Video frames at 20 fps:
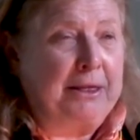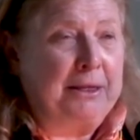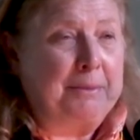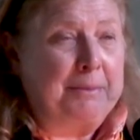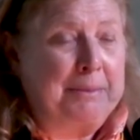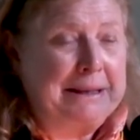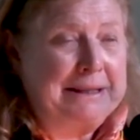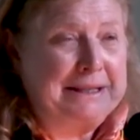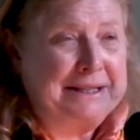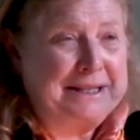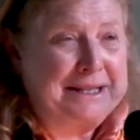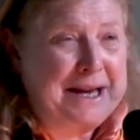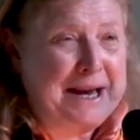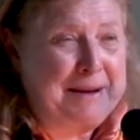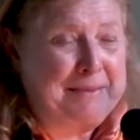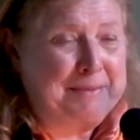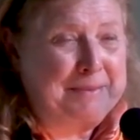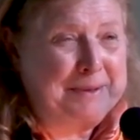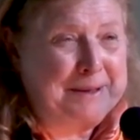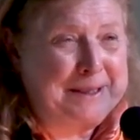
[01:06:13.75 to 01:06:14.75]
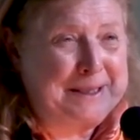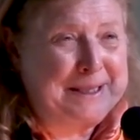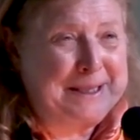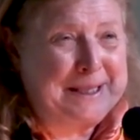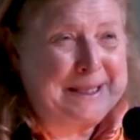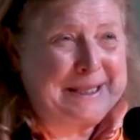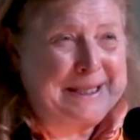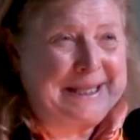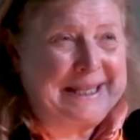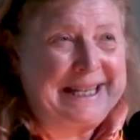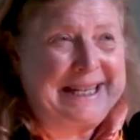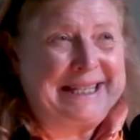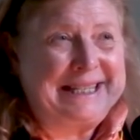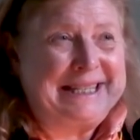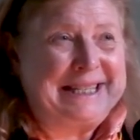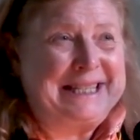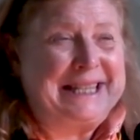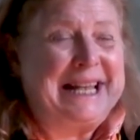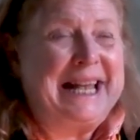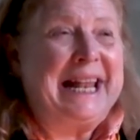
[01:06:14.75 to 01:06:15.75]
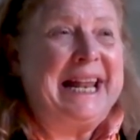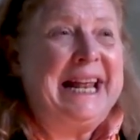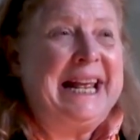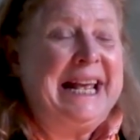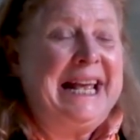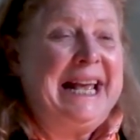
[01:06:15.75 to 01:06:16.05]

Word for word: the Byzantine princess, is that